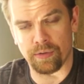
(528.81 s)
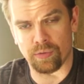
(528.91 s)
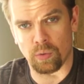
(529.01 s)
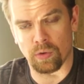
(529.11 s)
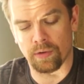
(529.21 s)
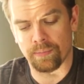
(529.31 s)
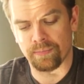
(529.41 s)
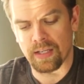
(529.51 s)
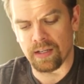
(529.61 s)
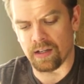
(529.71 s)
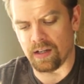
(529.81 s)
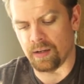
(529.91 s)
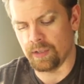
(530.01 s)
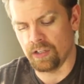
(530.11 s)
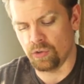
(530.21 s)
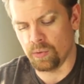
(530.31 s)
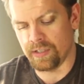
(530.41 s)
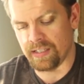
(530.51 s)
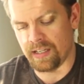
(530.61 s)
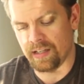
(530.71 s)
before. I'm gonna do it
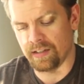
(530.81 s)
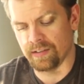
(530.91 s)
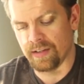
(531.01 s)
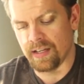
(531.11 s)
again.